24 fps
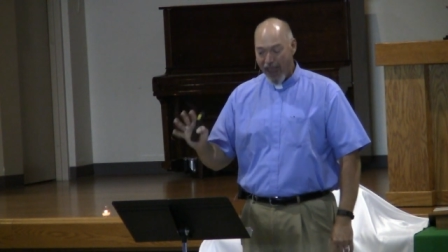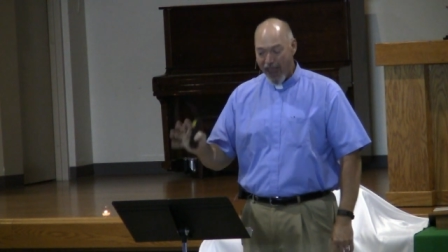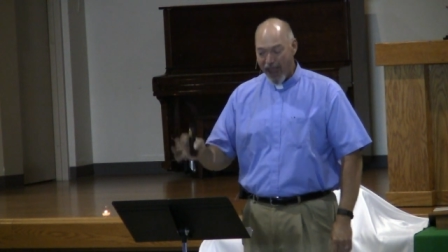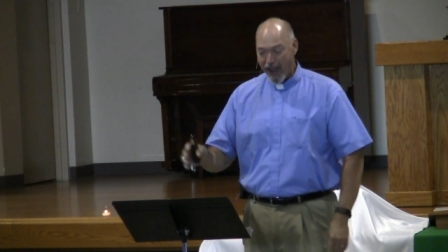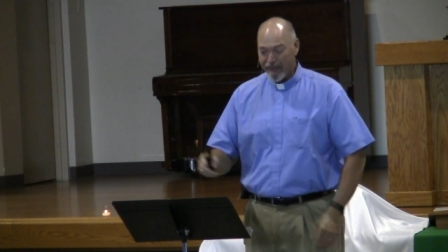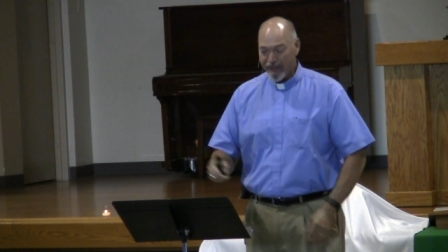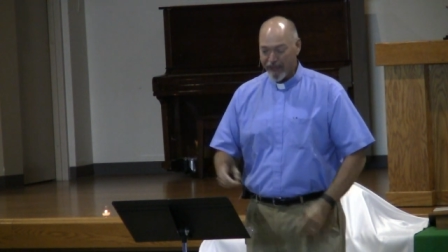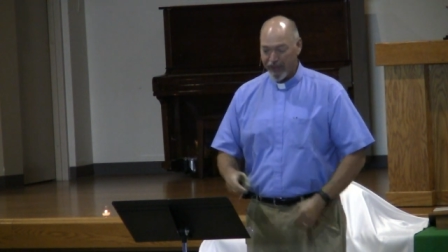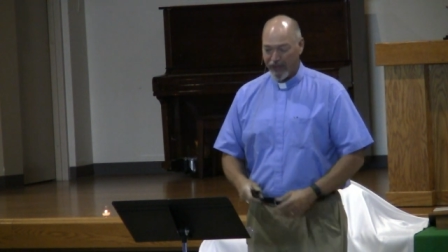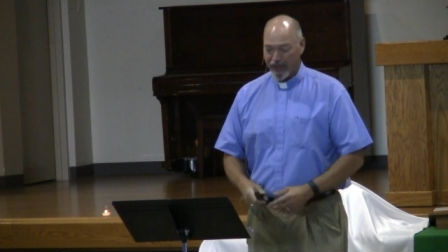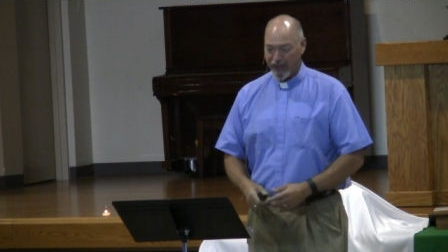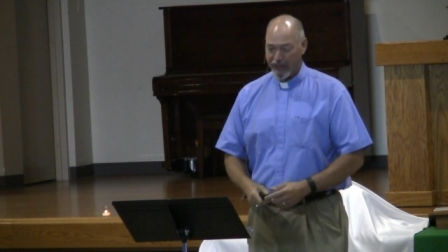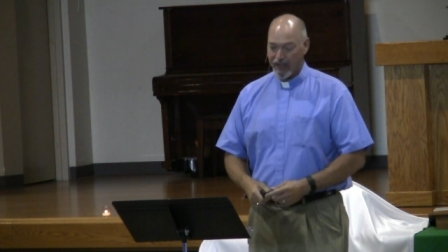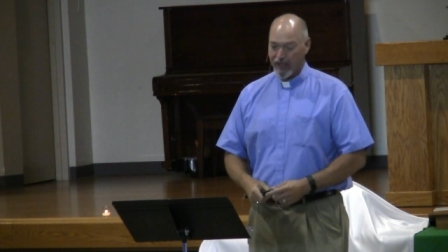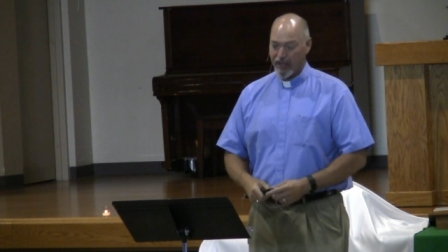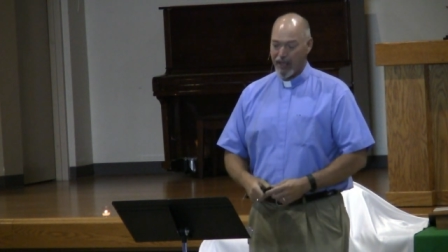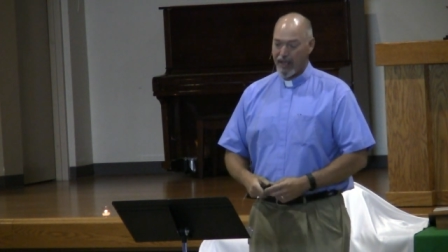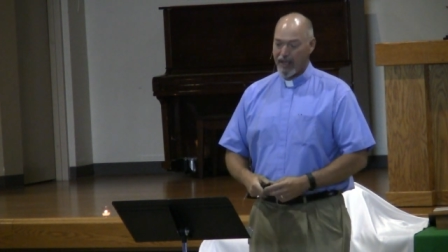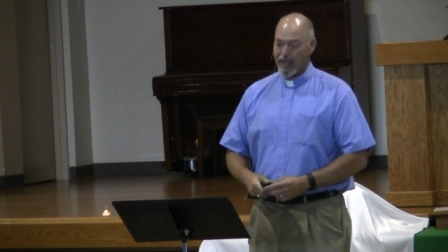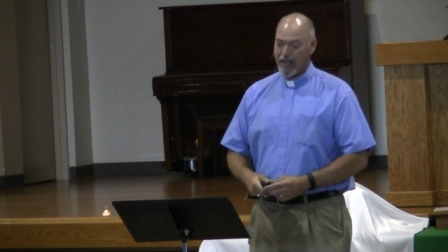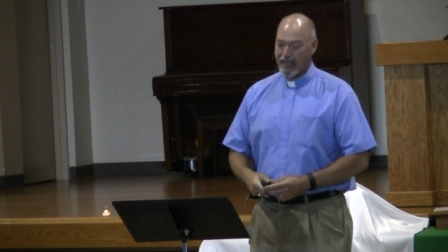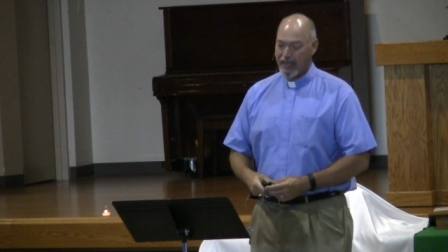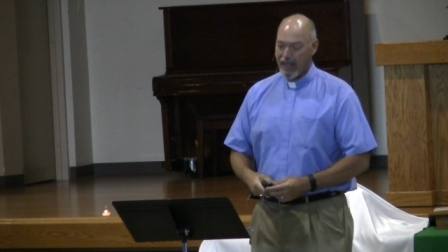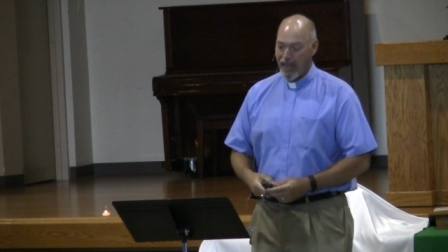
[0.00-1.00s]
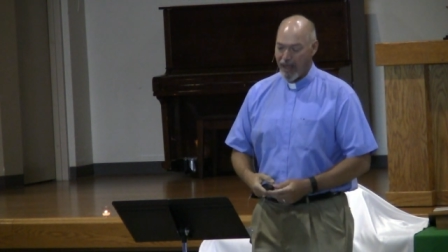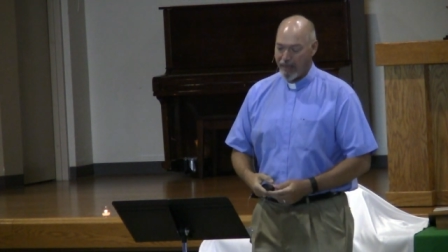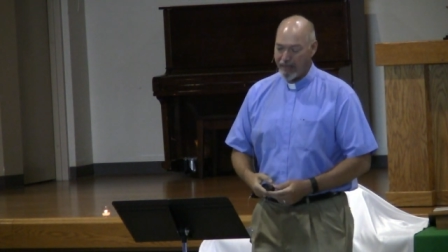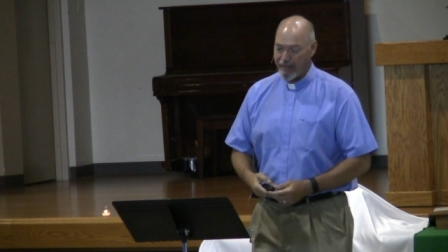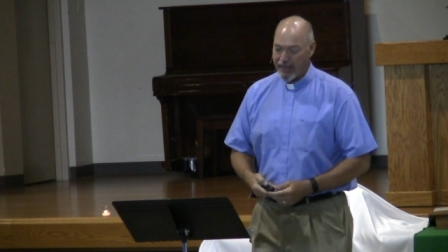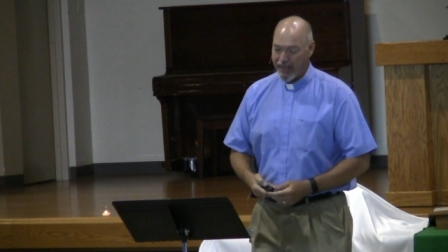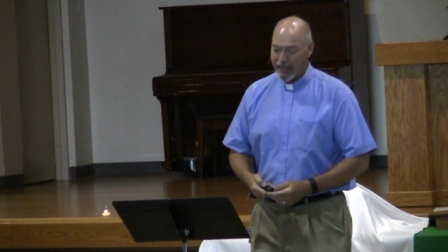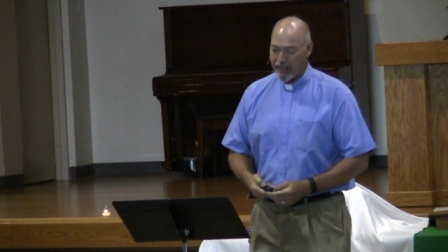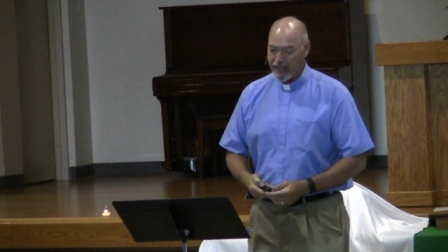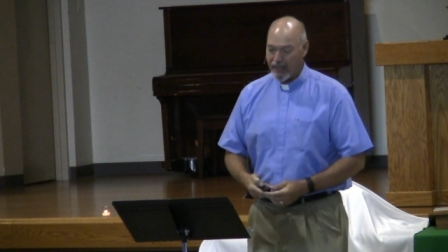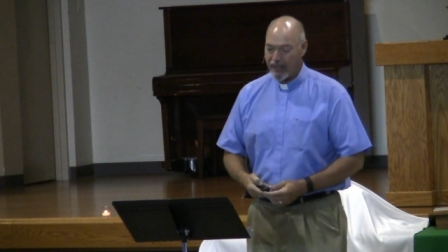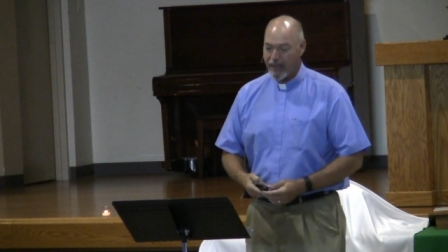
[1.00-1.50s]
ever
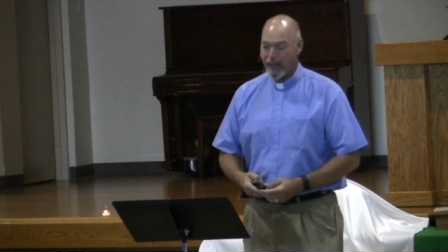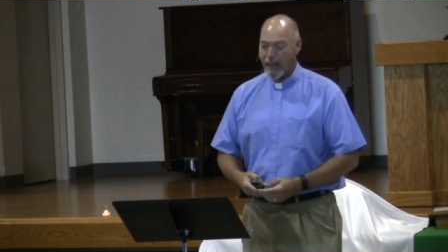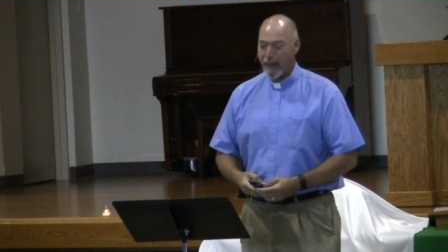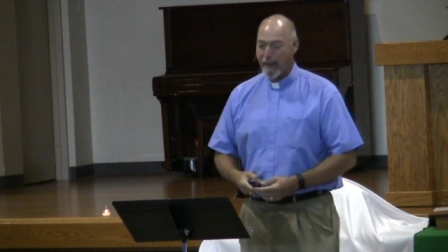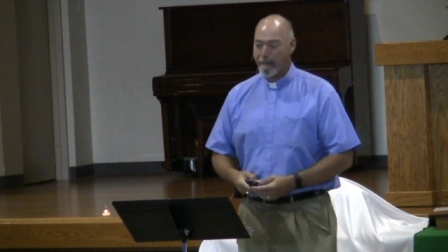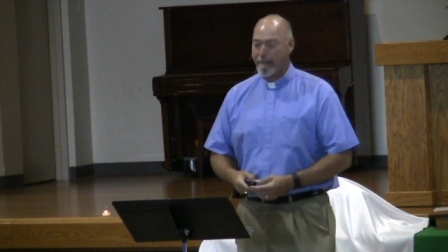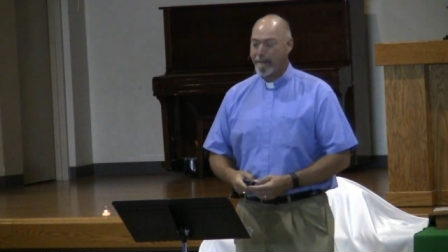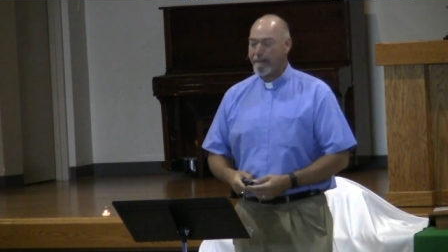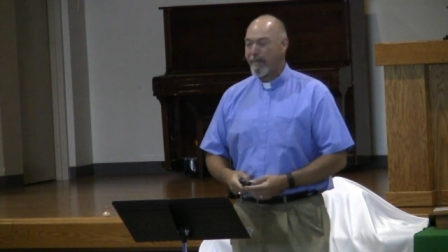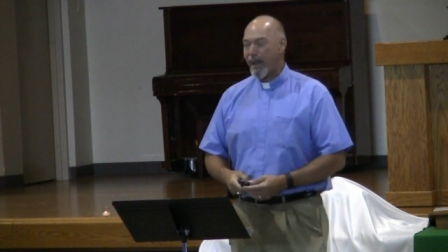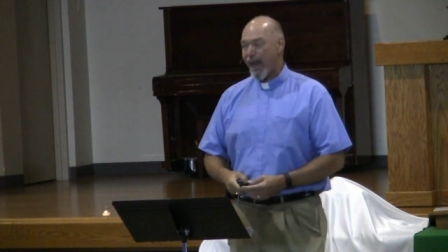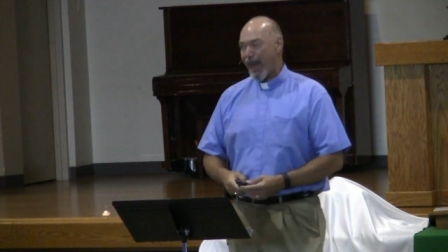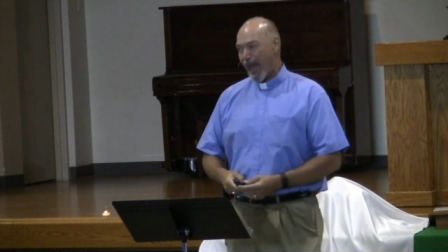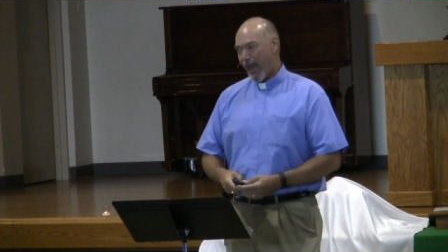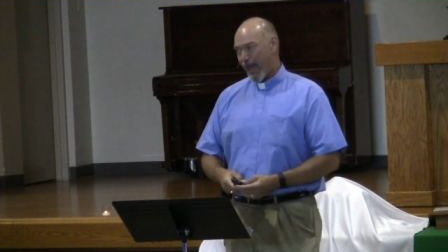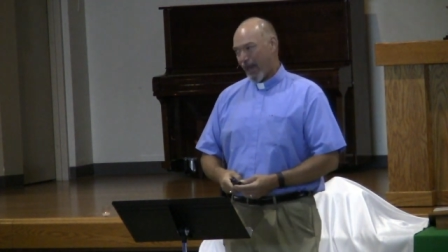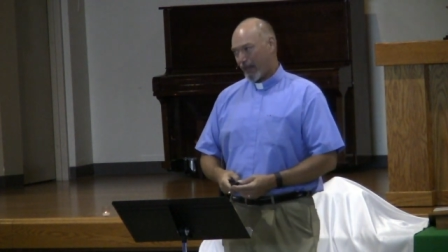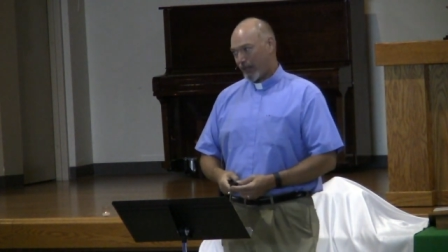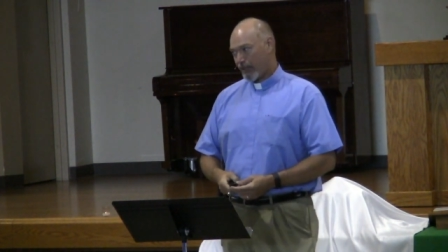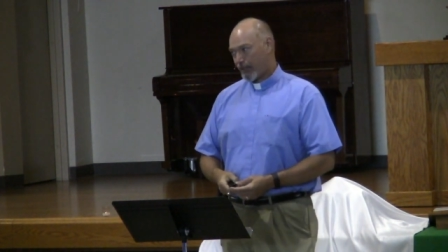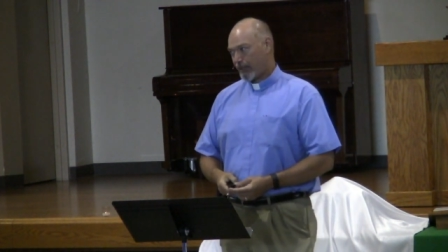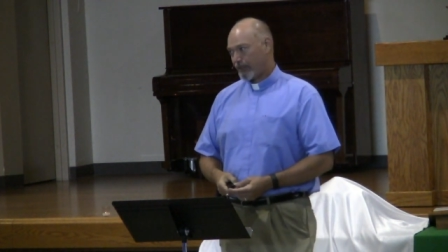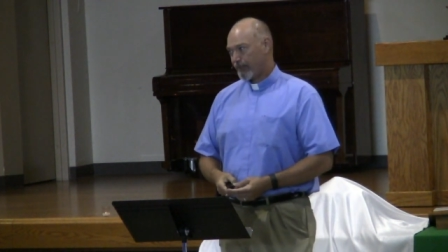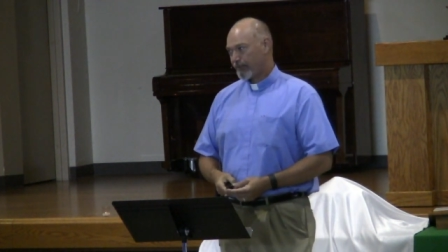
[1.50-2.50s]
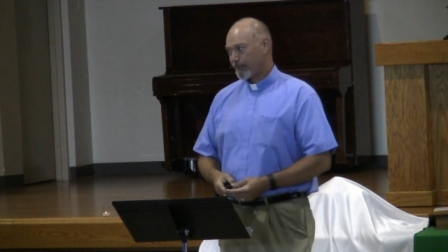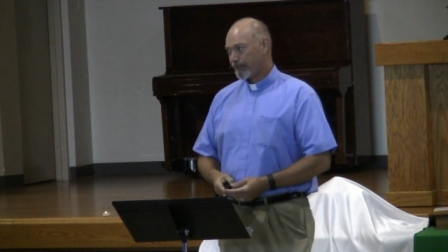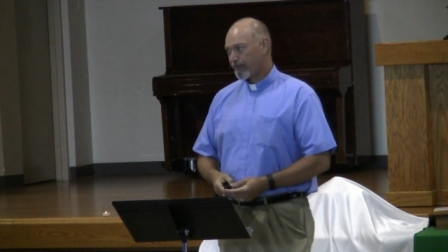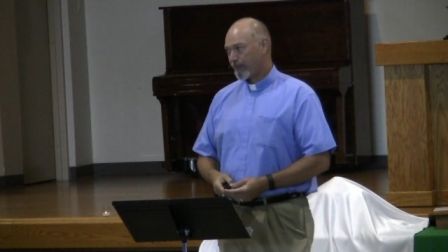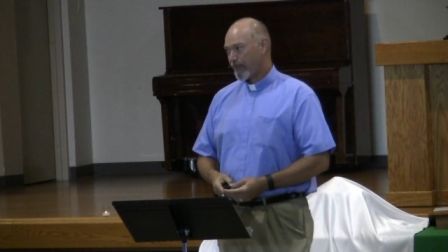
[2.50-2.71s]
coming back.